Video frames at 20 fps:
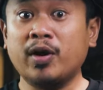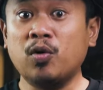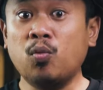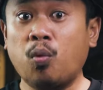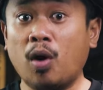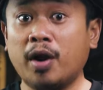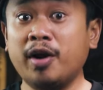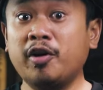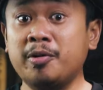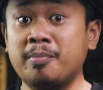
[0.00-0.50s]
what I
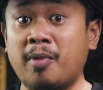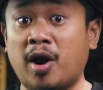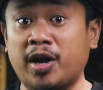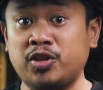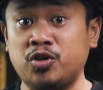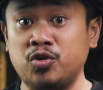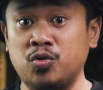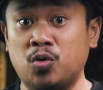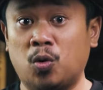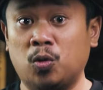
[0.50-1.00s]
want to
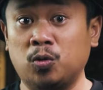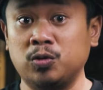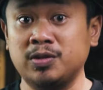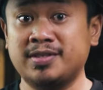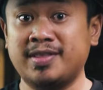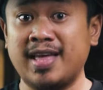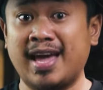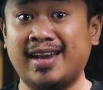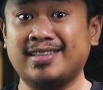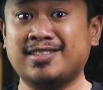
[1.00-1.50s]
remind you all
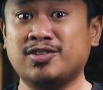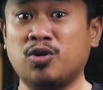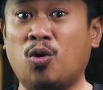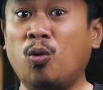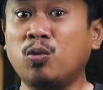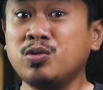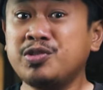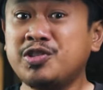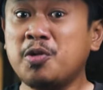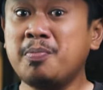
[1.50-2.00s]
is that it's
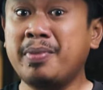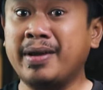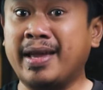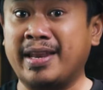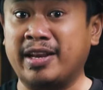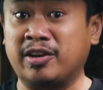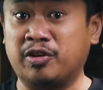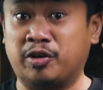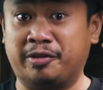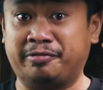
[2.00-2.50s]
also
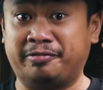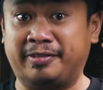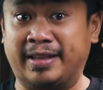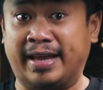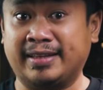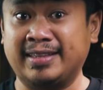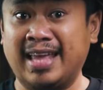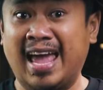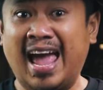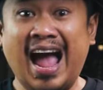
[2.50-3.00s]
beginning to
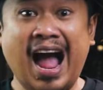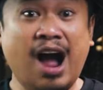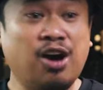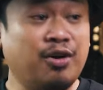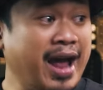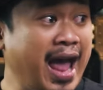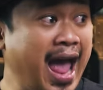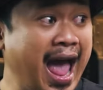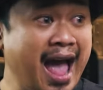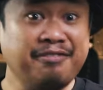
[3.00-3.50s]
reflect
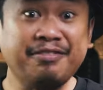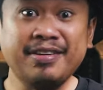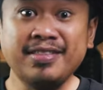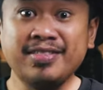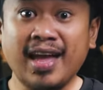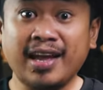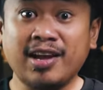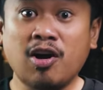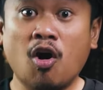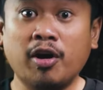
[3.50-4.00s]
how
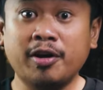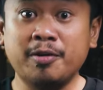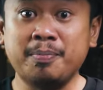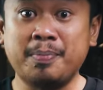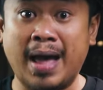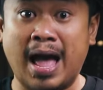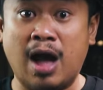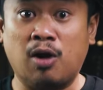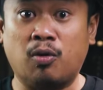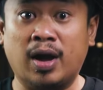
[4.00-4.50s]
having that kind
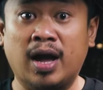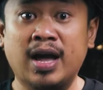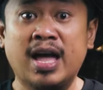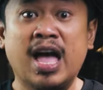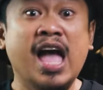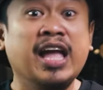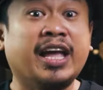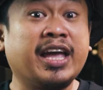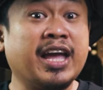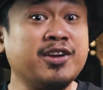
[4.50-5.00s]
of power
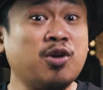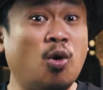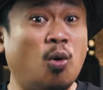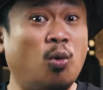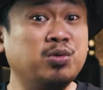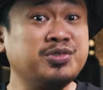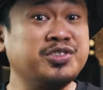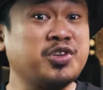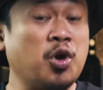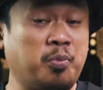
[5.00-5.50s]
can
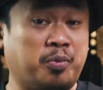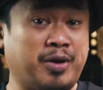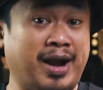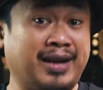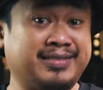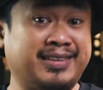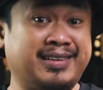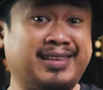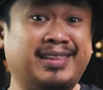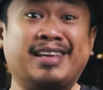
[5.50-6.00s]
also
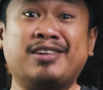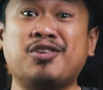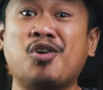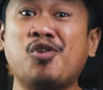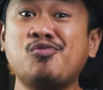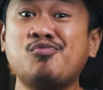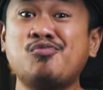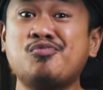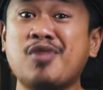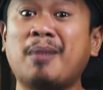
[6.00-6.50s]
practically
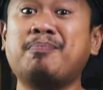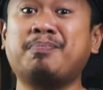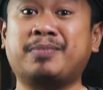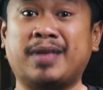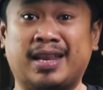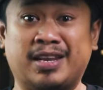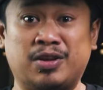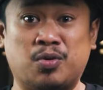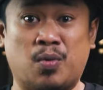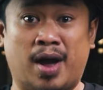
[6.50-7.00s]

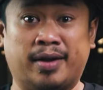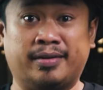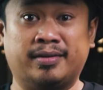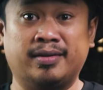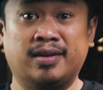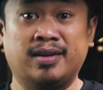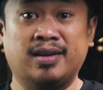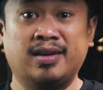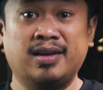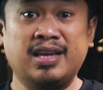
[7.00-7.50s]
corrupt anyone,
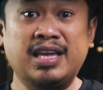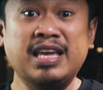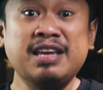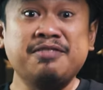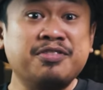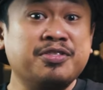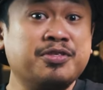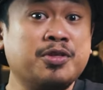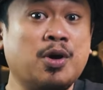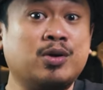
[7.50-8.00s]

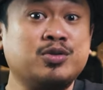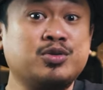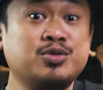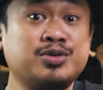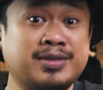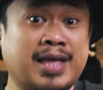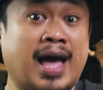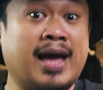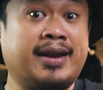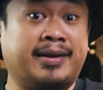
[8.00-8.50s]
even those
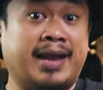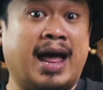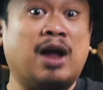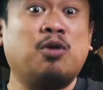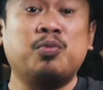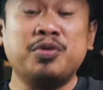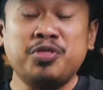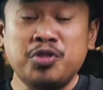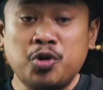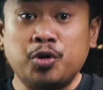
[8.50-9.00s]
who started
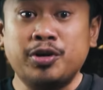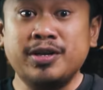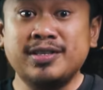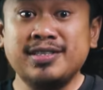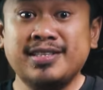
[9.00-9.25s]
out with good